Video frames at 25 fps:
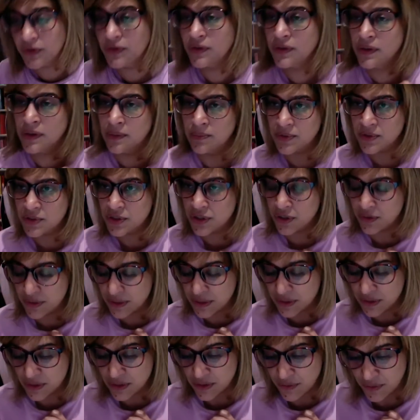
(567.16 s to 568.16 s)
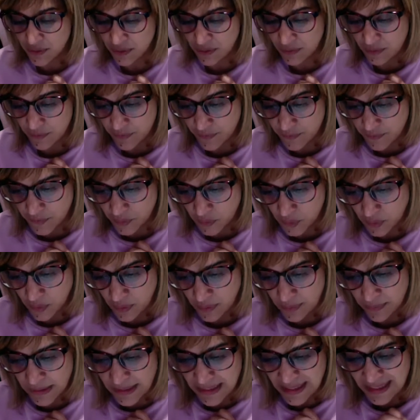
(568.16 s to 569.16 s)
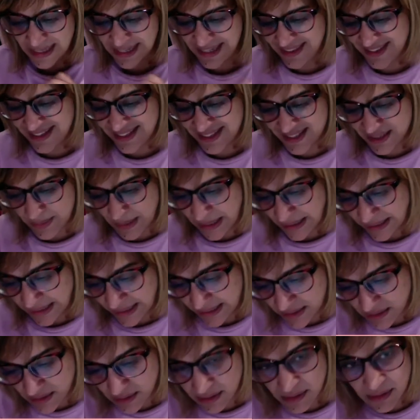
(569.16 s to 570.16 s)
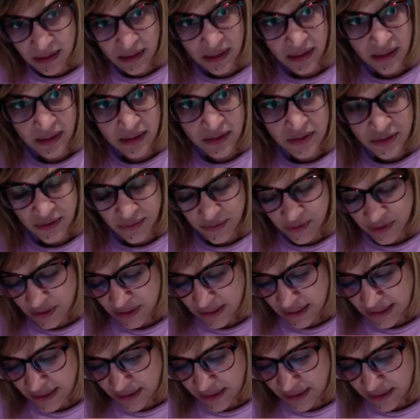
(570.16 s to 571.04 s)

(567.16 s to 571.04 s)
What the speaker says: numbers go into 4, and that's about it. So I'm going to get